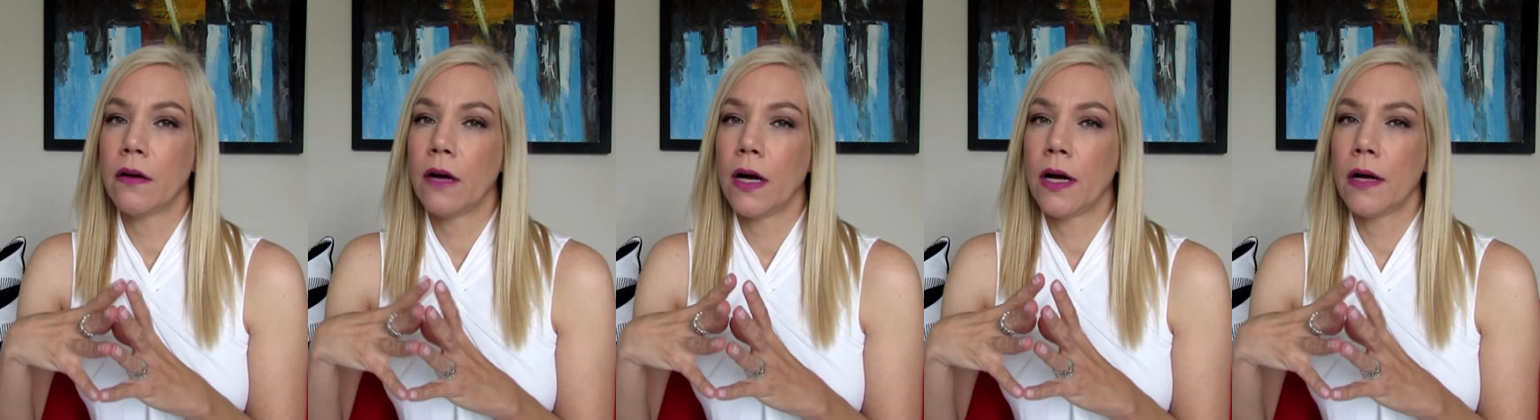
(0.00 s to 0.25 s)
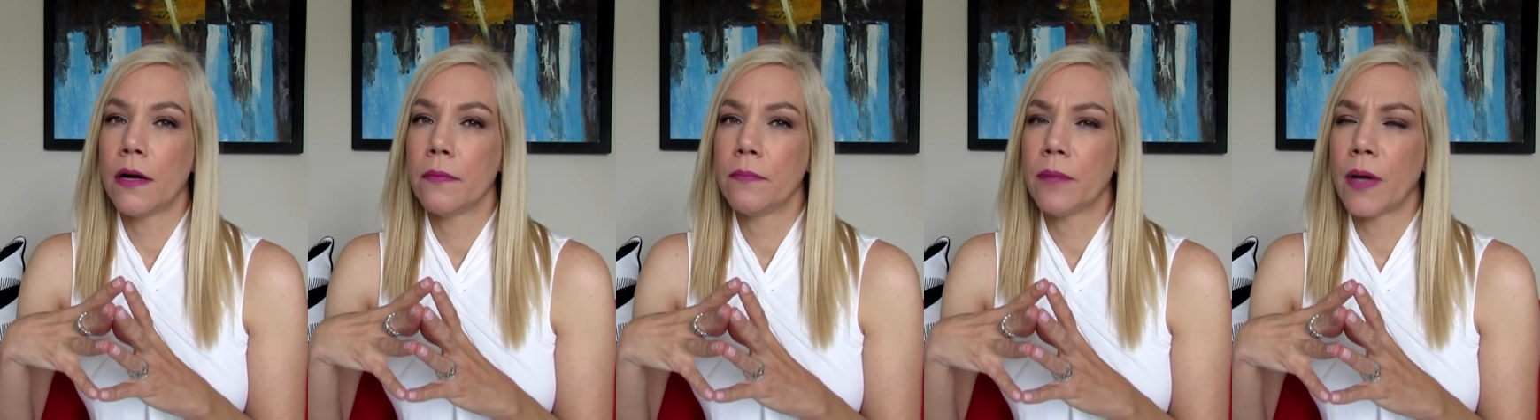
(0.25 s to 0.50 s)

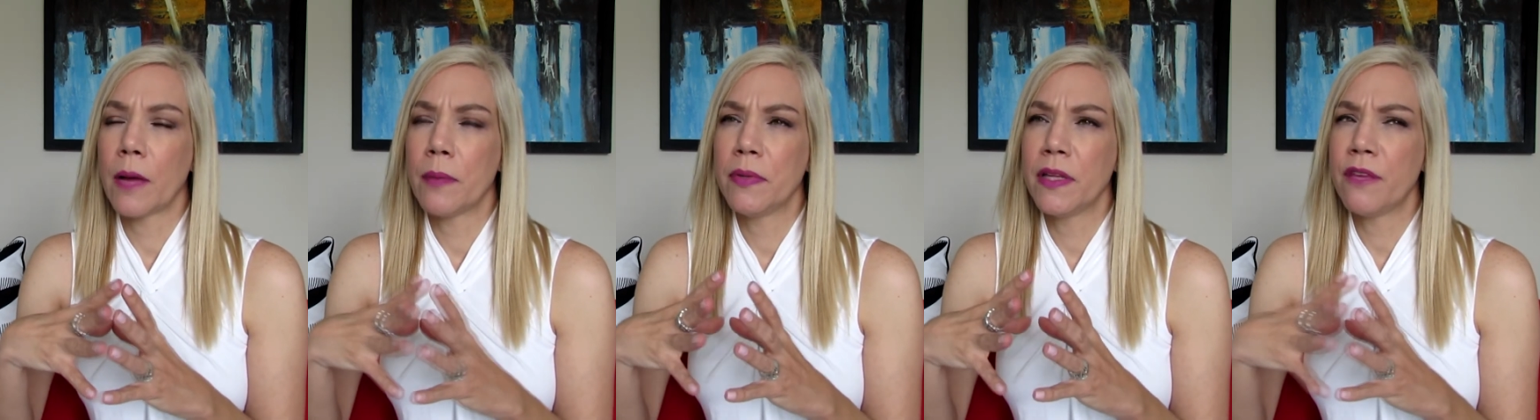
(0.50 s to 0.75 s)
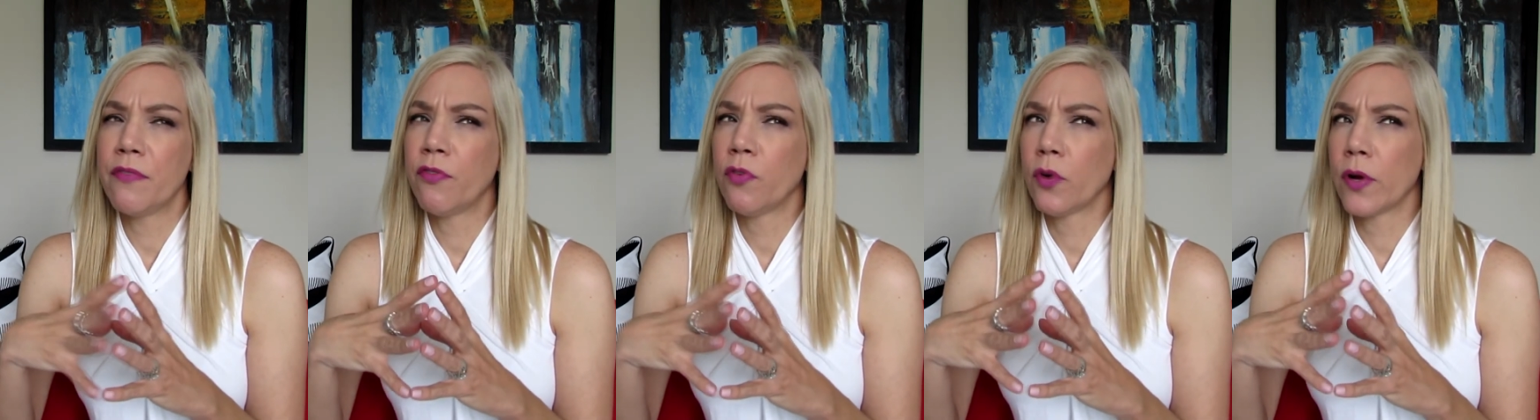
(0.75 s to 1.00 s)
um, I
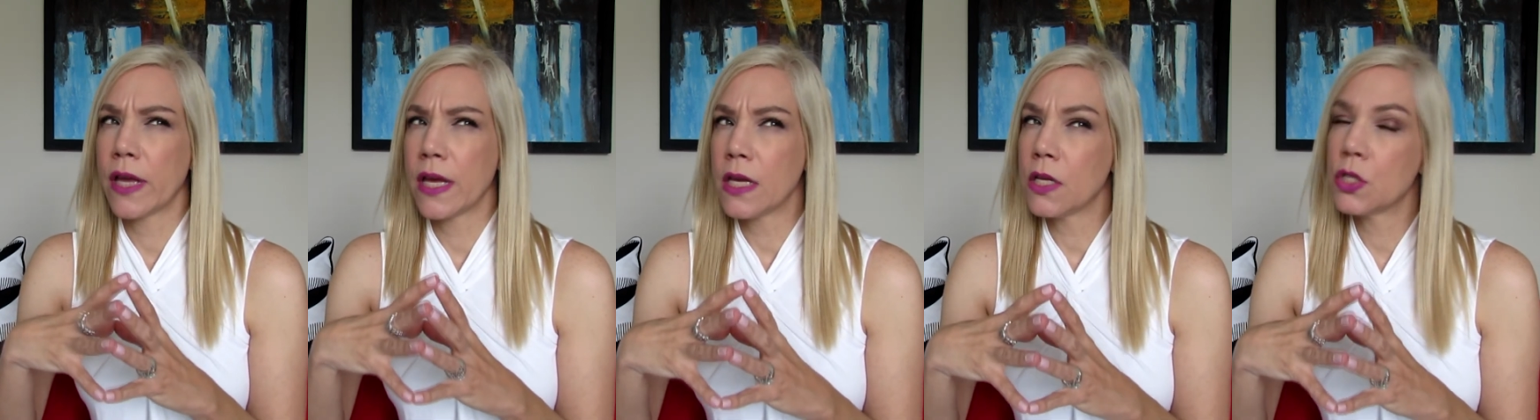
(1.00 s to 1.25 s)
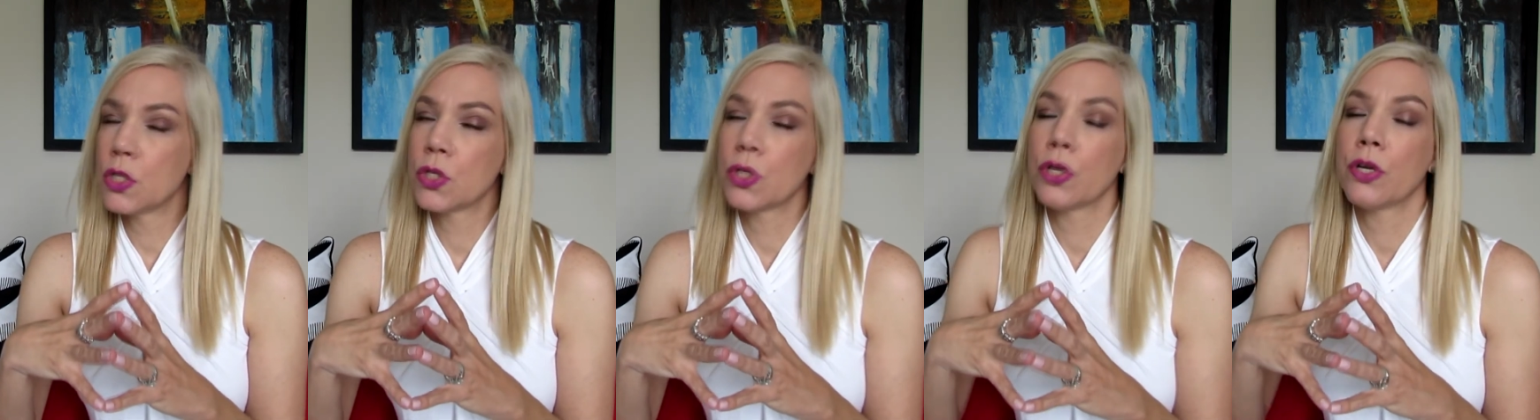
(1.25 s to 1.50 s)
believe for
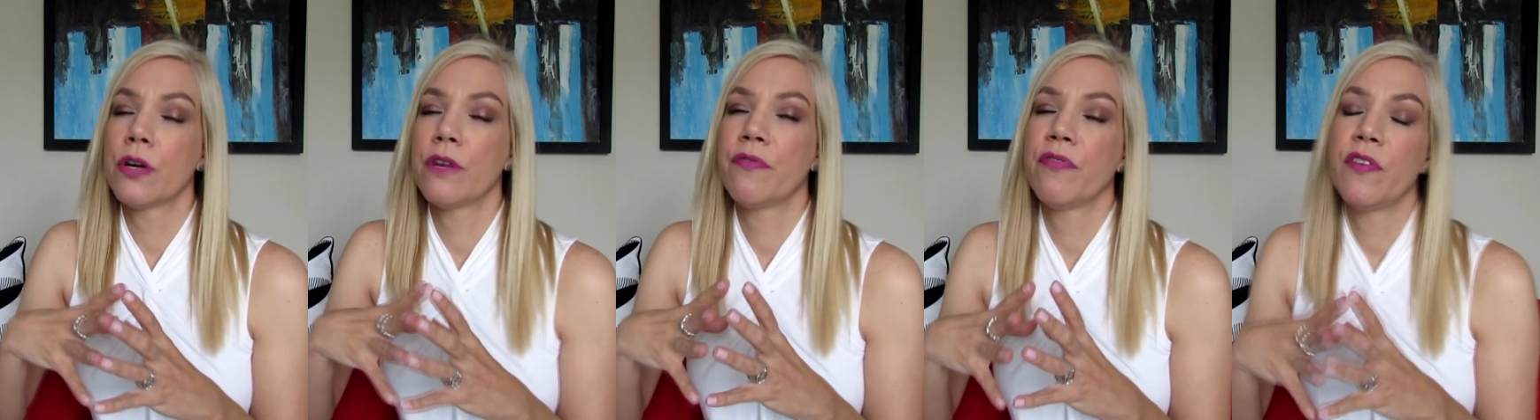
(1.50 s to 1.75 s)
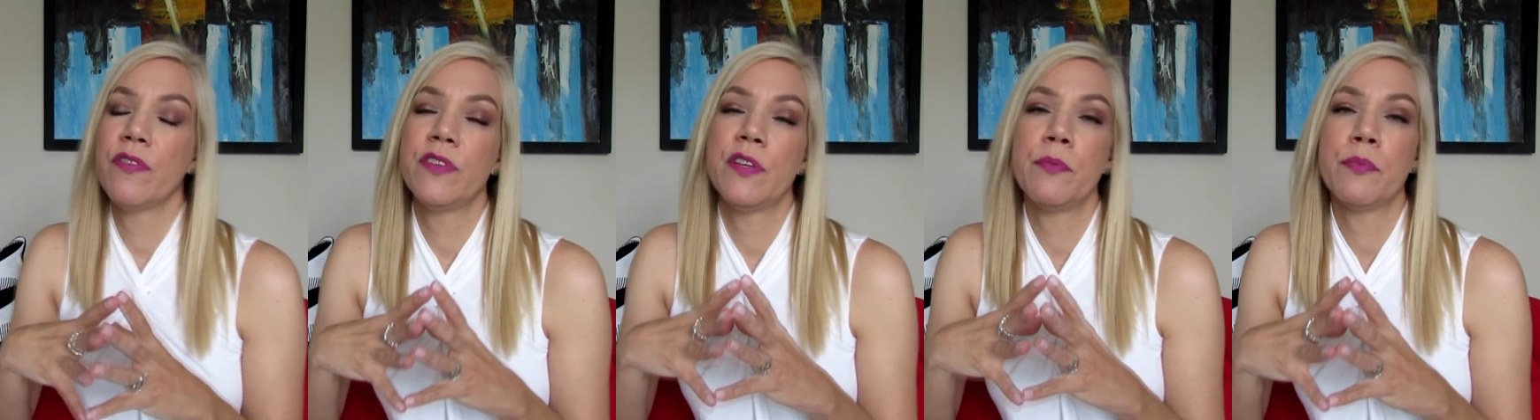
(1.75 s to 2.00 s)
Easter,
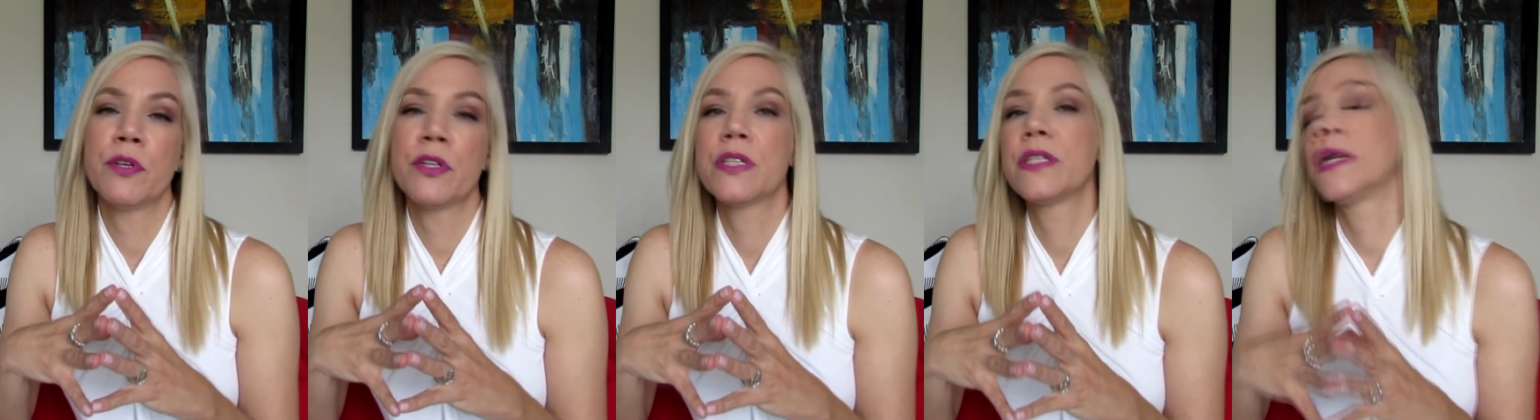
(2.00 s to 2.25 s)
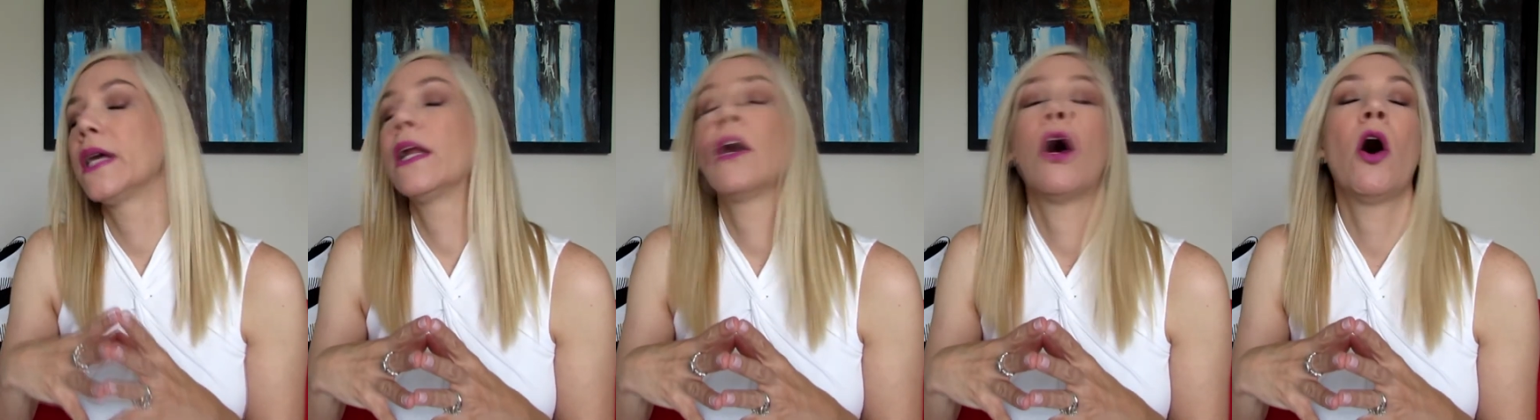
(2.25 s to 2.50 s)

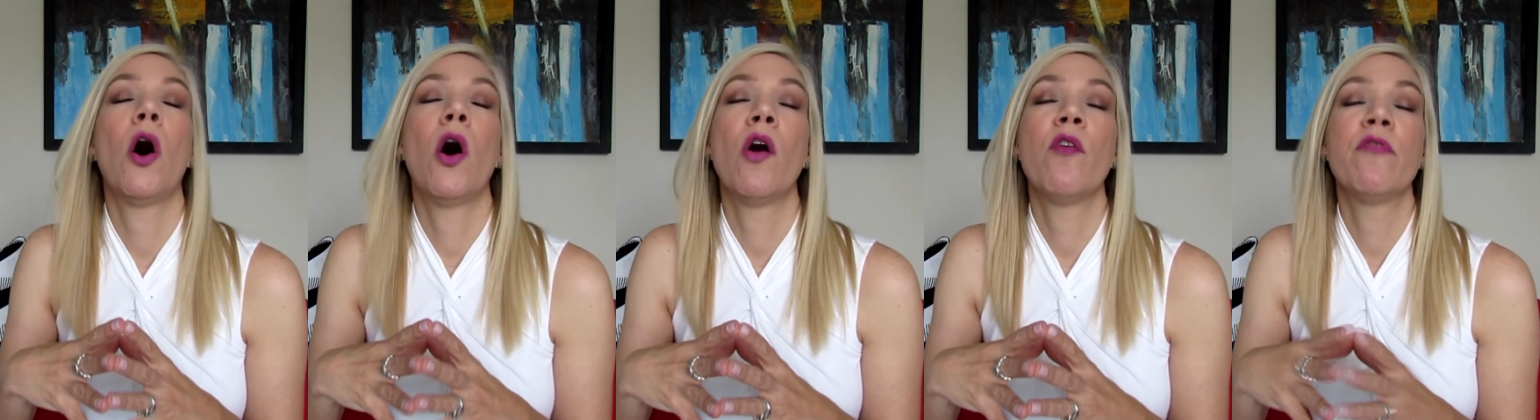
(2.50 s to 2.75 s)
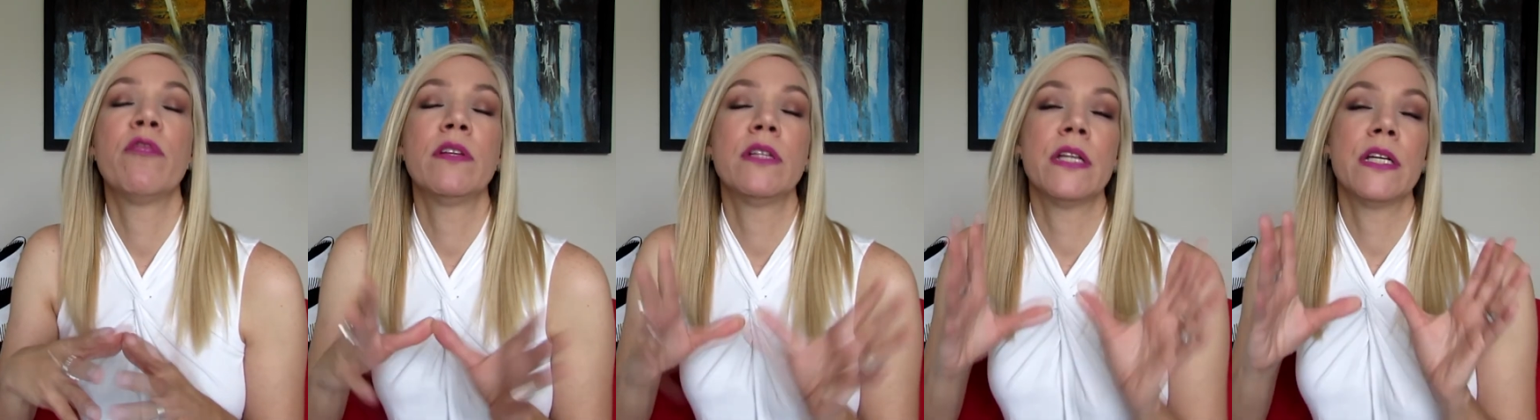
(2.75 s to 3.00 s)
50%
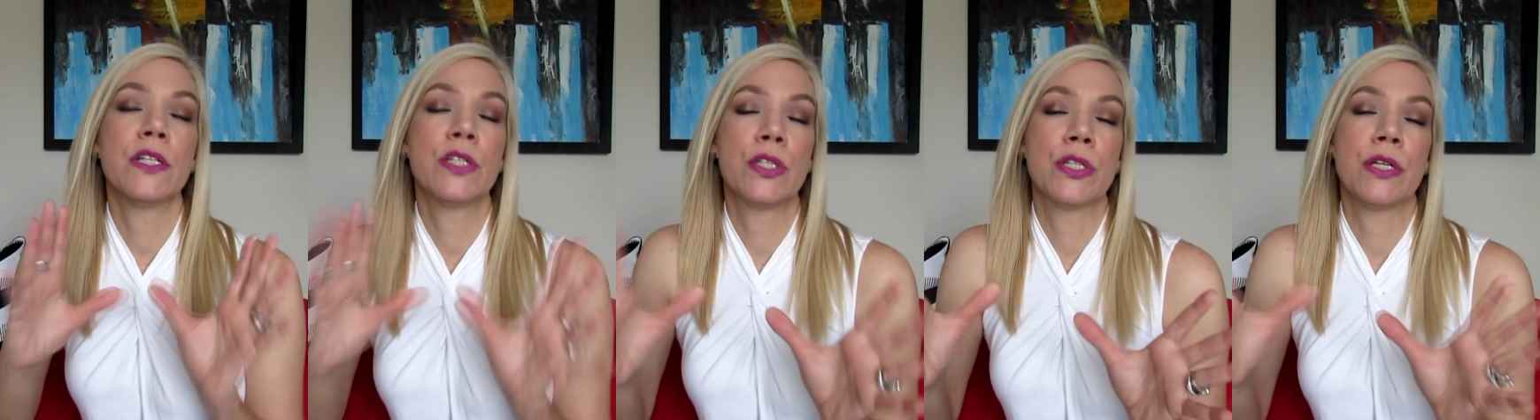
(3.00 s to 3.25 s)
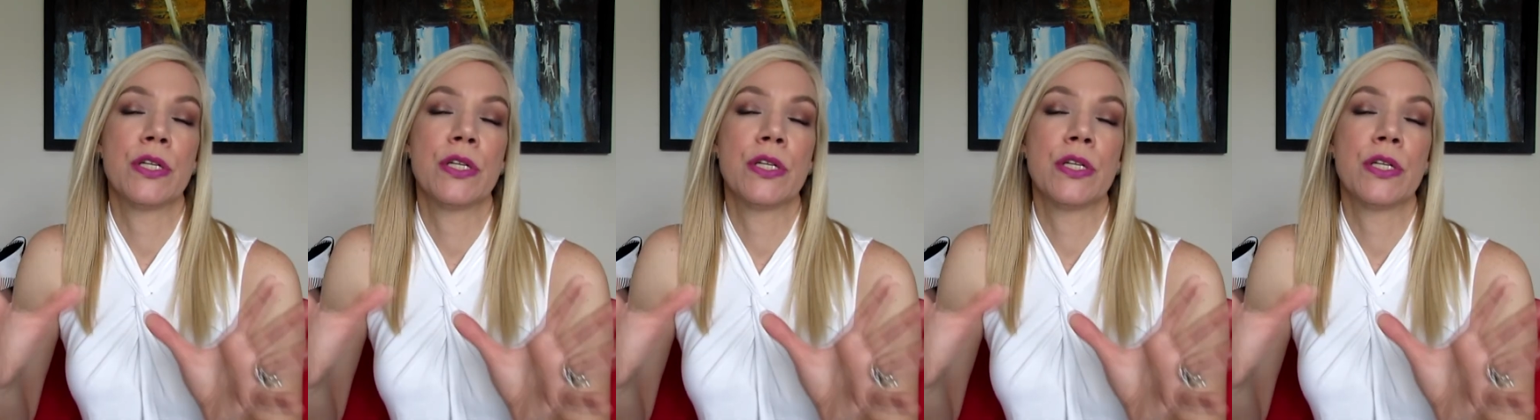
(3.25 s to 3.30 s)
off on the